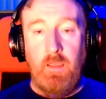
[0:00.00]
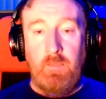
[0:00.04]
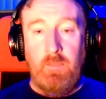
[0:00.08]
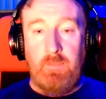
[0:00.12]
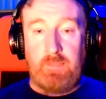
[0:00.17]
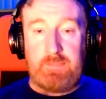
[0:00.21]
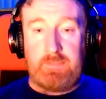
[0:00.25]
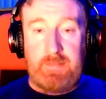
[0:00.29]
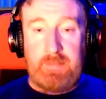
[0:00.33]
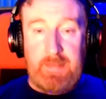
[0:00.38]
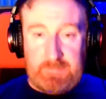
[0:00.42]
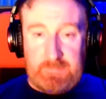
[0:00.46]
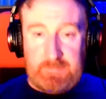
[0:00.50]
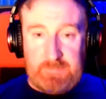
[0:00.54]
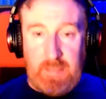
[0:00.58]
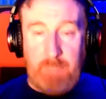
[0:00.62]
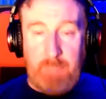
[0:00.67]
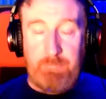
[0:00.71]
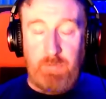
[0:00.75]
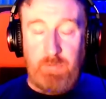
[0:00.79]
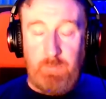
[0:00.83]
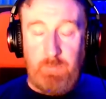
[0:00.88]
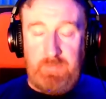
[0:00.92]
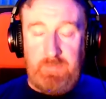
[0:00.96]
But the next
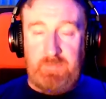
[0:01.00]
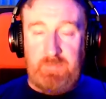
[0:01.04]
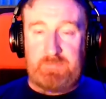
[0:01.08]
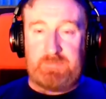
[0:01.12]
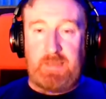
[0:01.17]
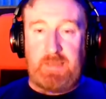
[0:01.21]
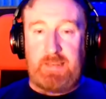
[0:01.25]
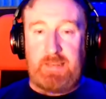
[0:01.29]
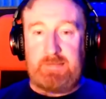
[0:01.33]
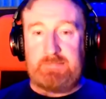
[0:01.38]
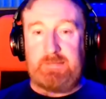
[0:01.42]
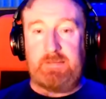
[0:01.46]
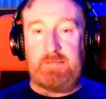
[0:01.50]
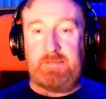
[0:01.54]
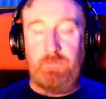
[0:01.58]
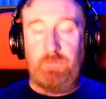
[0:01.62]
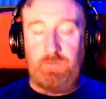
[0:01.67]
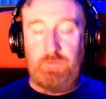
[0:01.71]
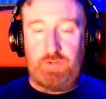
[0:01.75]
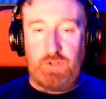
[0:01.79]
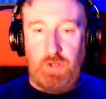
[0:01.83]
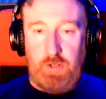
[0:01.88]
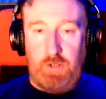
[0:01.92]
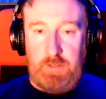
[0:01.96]
step will be the sites that you
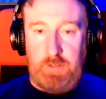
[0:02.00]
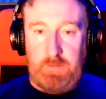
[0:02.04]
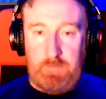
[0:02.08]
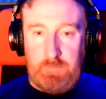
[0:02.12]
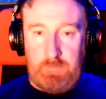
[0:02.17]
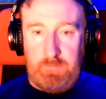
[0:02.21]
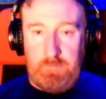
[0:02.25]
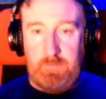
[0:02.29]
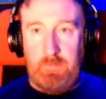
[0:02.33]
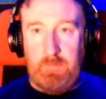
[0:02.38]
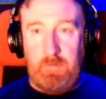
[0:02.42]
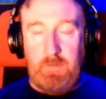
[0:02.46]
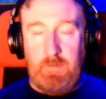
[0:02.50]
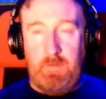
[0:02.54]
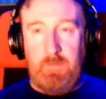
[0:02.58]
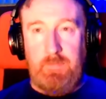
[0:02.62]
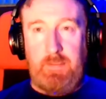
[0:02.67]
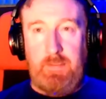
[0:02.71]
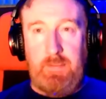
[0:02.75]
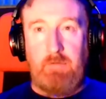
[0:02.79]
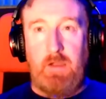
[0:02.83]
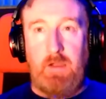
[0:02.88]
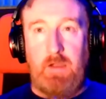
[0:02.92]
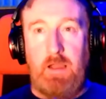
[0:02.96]
join.
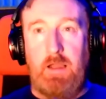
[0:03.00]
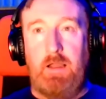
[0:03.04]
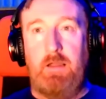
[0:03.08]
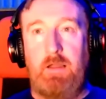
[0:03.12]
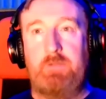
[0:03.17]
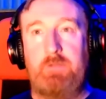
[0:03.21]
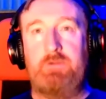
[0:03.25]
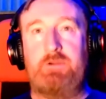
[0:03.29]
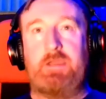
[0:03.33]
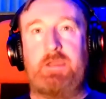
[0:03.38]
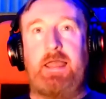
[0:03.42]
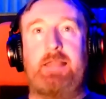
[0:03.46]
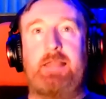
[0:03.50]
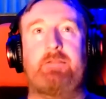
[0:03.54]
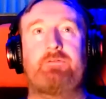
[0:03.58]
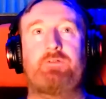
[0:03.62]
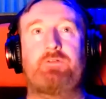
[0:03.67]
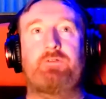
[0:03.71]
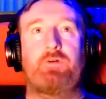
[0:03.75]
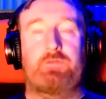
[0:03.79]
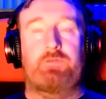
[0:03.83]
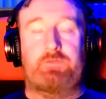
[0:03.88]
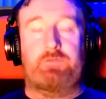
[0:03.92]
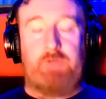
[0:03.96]
You can, of
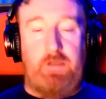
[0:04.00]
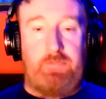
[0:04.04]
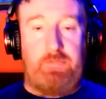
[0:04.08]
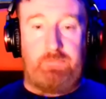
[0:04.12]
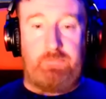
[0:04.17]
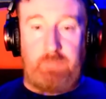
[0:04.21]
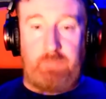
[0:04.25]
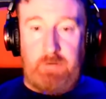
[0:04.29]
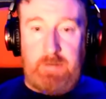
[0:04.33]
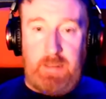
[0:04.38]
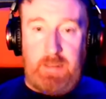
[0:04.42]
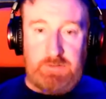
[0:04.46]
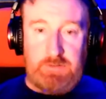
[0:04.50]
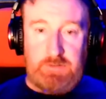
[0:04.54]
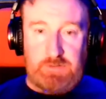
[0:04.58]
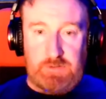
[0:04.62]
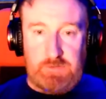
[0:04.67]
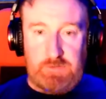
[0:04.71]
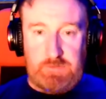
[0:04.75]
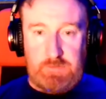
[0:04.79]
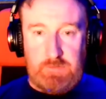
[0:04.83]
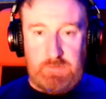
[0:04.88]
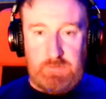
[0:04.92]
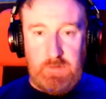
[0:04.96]
course, go through an
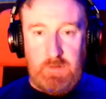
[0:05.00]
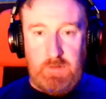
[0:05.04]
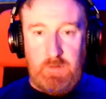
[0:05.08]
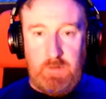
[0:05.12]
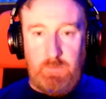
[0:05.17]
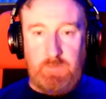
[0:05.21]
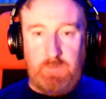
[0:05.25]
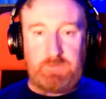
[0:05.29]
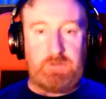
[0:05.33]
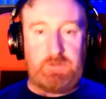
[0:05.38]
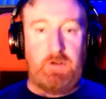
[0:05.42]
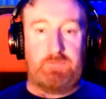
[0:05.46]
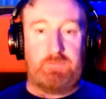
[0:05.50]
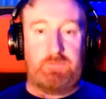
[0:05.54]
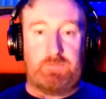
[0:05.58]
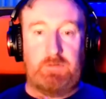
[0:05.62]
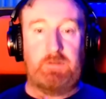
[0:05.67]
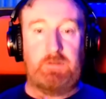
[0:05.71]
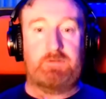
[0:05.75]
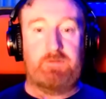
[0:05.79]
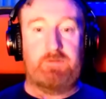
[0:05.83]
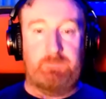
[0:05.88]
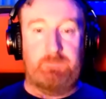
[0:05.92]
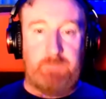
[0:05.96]
agent, which costs a
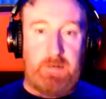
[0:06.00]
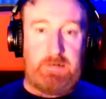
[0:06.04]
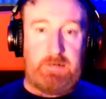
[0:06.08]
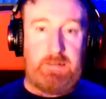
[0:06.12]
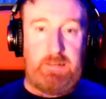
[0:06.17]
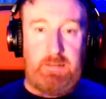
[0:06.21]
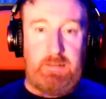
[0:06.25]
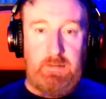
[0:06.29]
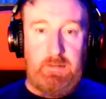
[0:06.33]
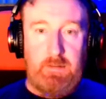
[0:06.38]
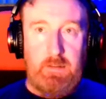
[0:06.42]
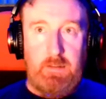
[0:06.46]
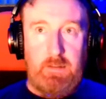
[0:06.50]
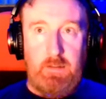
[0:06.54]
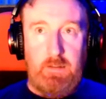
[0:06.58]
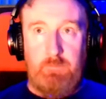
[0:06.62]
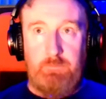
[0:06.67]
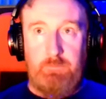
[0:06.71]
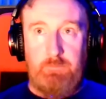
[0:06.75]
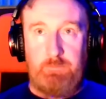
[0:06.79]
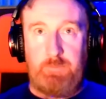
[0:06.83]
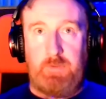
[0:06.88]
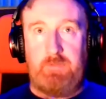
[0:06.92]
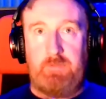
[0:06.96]
lot of money,
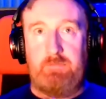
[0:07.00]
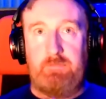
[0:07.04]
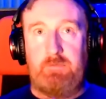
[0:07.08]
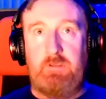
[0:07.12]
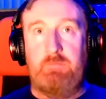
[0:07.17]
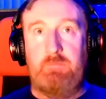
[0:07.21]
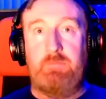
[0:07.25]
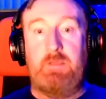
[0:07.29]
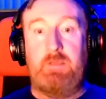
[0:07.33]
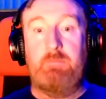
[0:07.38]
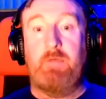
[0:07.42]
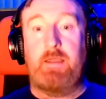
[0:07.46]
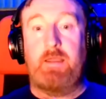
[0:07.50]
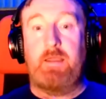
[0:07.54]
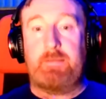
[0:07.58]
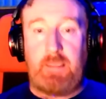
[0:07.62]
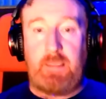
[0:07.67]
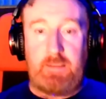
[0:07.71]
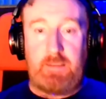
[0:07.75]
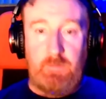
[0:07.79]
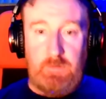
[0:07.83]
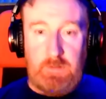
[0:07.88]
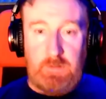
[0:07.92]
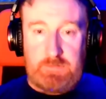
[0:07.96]
but he might
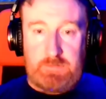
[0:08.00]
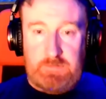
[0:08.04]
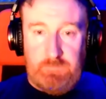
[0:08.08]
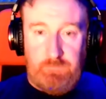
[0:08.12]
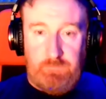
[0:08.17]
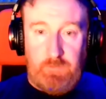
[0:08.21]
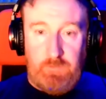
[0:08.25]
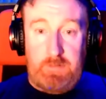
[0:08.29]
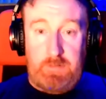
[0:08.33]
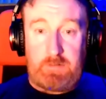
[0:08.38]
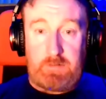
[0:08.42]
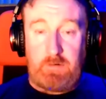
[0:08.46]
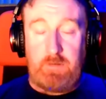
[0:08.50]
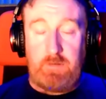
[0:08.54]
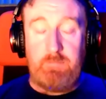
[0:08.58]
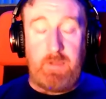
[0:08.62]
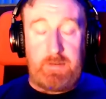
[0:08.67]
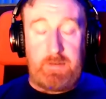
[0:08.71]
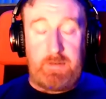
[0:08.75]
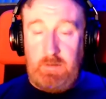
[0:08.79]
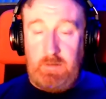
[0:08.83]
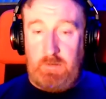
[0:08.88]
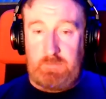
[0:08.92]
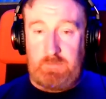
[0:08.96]
get you a lot of work or he
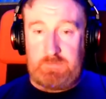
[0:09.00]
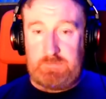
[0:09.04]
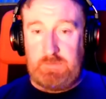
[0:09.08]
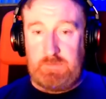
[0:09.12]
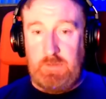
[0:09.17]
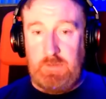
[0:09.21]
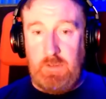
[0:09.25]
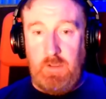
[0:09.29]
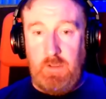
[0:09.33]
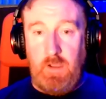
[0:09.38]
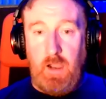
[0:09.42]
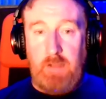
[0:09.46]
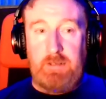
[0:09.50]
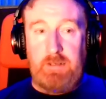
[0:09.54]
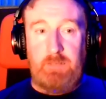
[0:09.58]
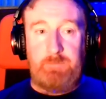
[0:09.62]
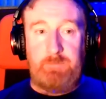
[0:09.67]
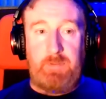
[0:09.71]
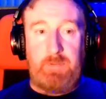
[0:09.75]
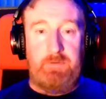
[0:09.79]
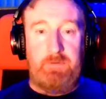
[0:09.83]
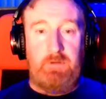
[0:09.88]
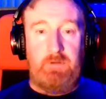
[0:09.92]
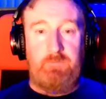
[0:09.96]
might not. I know
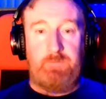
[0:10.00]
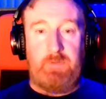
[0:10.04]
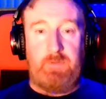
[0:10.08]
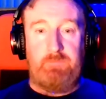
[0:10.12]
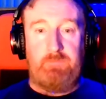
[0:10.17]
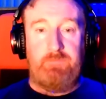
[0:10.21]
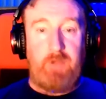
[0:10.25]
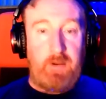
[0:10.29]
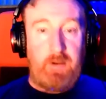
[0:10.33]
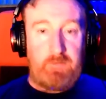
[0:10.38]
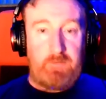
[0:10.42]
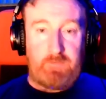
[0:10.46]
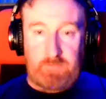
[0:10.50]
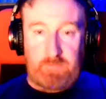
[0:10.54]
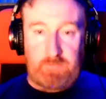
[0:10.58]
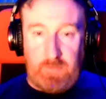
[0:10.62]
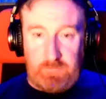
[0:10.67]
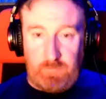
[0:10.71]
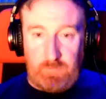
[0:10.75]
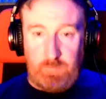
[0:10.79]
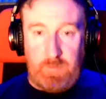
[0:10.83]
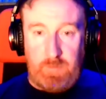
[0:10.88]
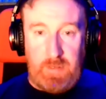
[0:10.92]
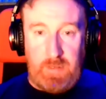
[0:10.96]
people who've been very
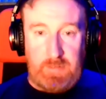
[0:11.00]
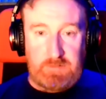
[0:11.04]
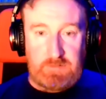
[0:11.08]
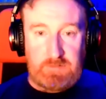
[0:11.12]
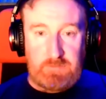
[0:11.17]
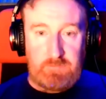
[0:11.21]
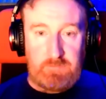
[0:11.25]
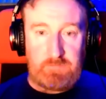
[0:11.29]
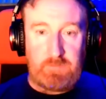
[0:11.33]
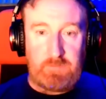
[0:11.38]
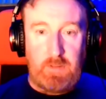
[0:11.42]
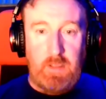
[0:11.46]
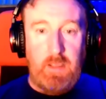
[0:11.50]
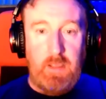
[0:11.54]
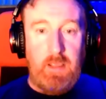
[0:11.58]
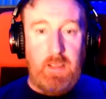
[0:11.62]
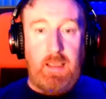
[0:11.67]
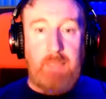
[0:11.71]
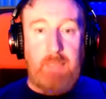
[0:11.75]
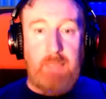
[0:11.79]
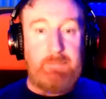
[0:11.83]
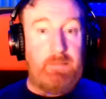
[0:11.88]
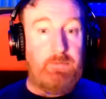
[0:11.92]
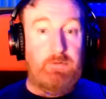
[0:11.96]
successful with agents
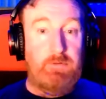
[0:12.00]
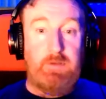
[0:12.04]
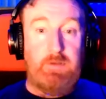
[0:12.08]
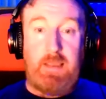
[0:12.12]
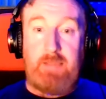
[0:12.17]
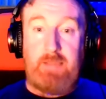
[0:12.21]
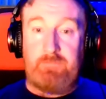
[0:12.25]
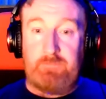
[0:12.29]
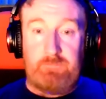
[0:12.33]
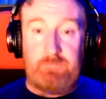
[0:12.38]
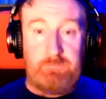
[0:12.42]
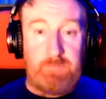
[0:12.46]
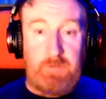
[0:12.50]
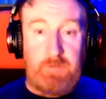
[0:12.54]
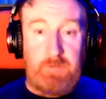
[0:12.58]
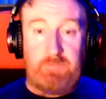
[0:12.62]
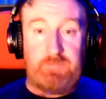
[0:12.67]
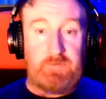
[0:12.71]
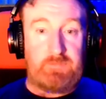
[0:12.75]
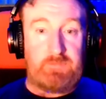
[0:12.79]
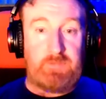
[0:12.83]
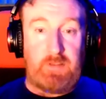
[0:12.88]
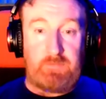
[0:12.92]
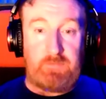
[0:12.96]
and people who haven't been
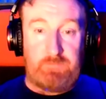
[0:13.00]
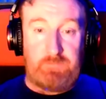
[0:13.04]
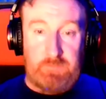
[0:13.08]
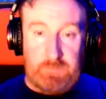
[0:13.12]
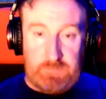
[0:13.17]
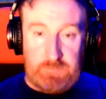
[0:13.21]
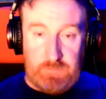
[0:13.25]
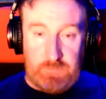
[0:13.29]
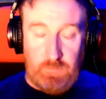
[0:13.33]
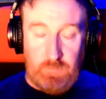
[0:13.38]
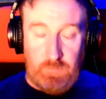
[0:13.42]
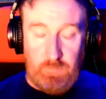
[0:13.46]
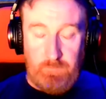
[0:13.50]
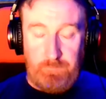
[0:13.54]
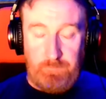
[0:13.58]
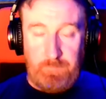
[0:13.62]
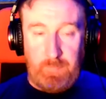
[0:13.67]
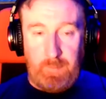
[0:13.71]
successful at all.